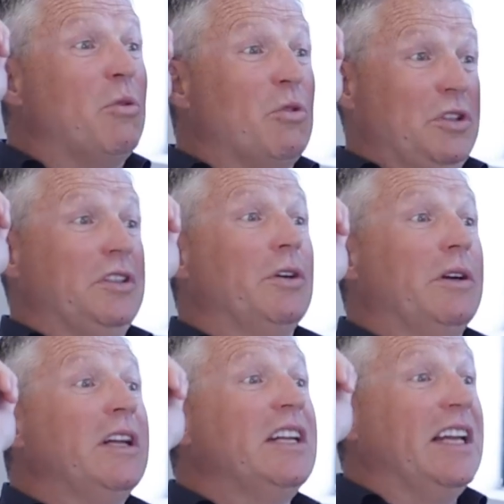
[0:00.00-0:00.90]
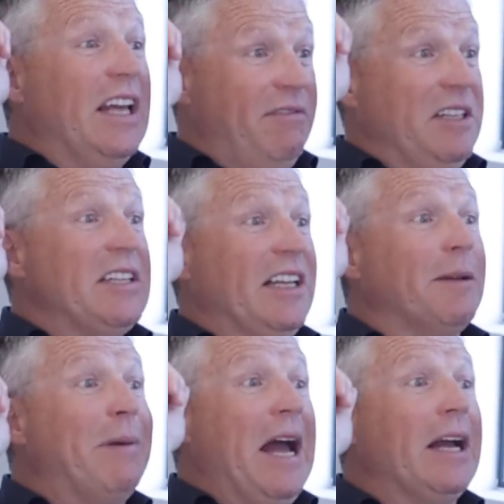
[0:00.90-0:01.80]
more so if he's at
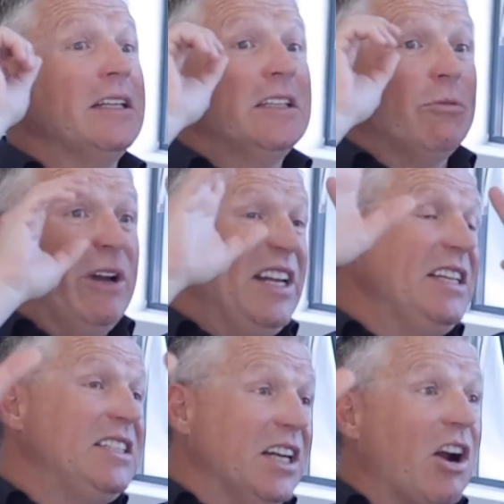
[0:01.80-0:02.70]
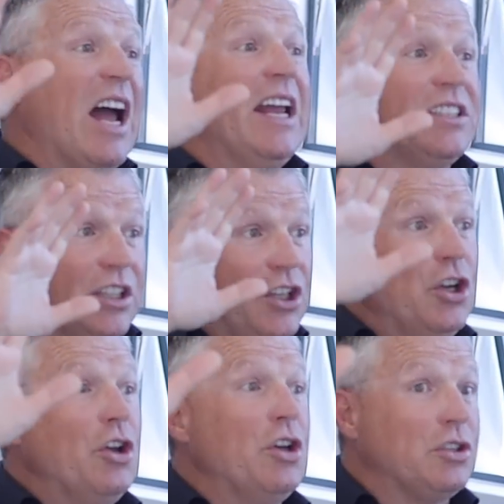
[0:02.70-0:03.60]
the back, where he's your eyes and
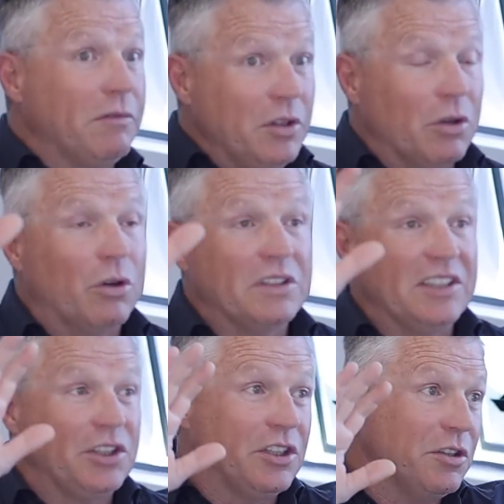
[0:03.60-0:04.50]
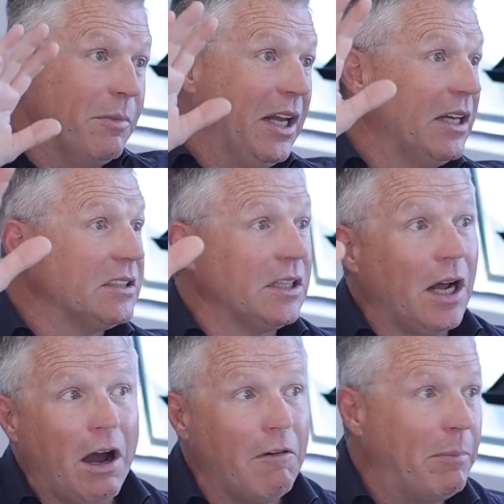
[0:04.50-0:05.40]
ears of your decision makers and
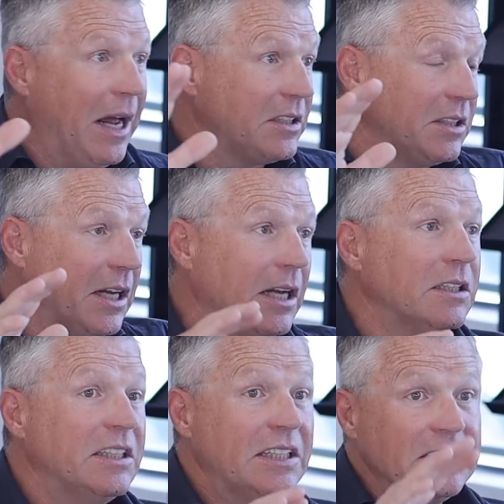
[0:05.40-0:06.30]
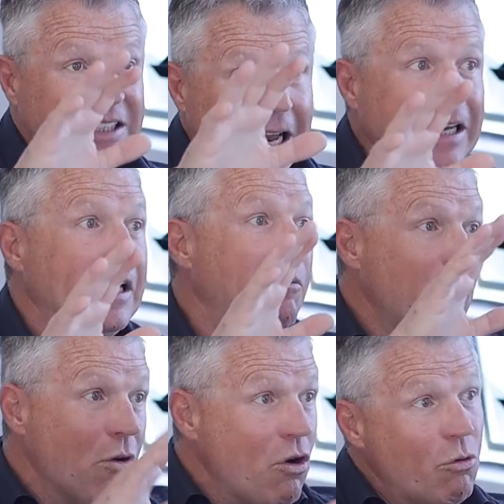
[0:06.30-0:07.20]
halfbacks and that, telling
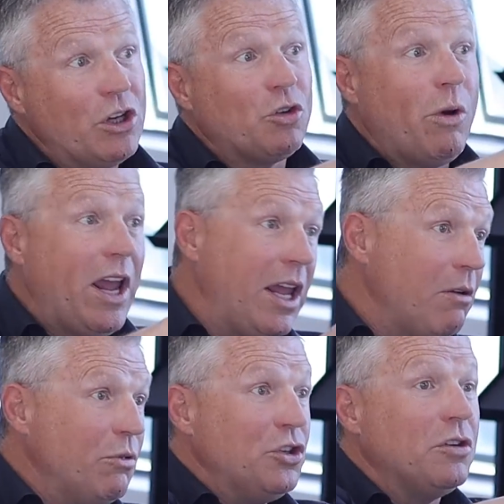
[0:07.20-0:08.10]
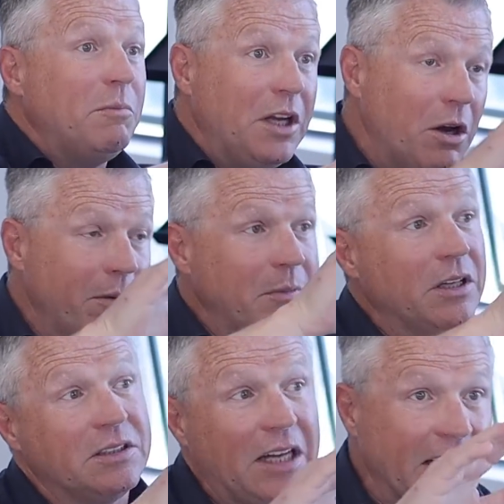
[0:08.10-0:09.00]
them which way we should be going,
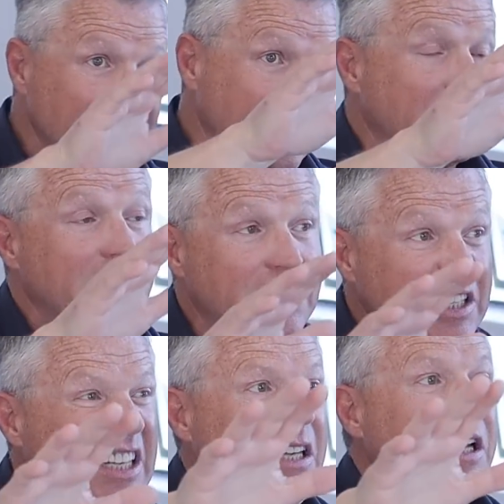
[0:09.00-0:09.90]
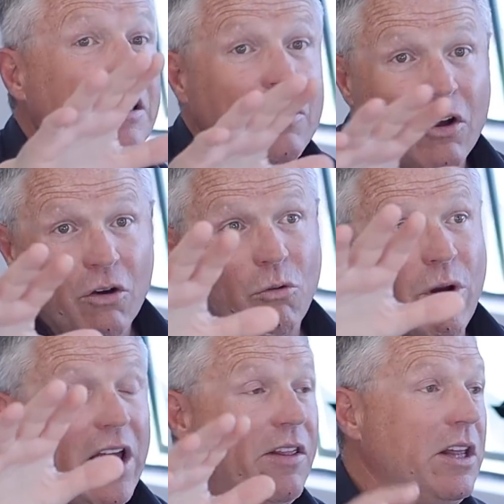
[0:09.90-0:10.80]
because I can just see
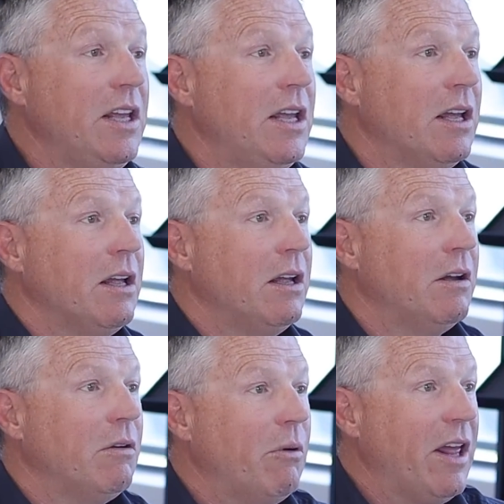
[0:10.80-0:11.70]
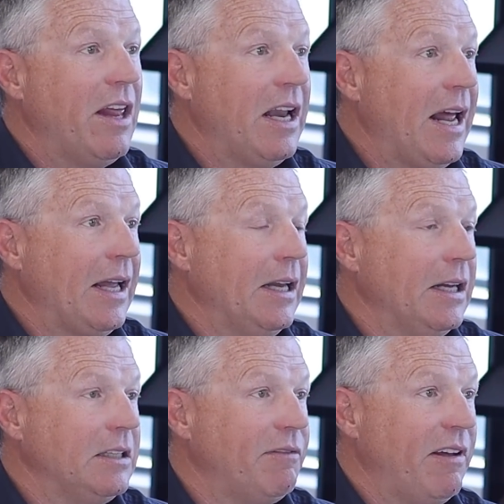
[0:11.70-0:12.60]
where they're lacking
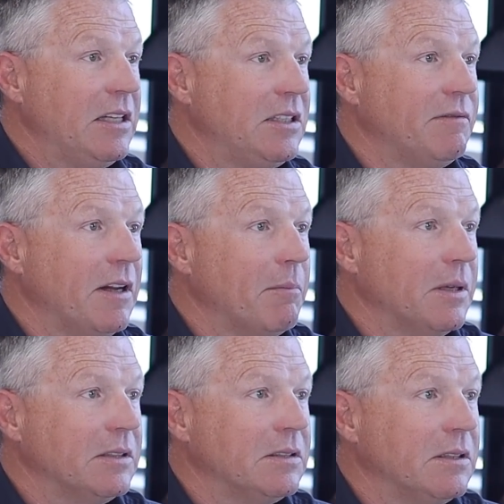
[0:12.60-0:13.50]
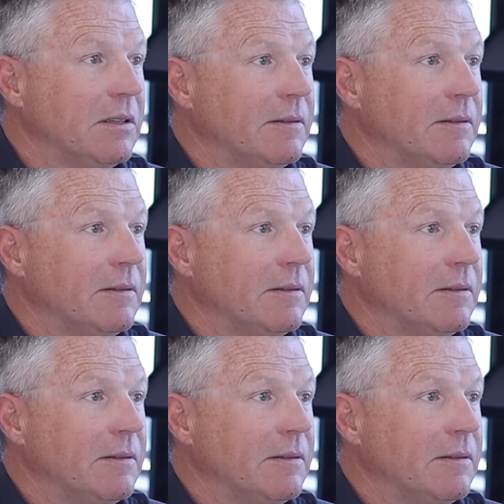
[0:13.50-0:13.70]
in defensive numbers.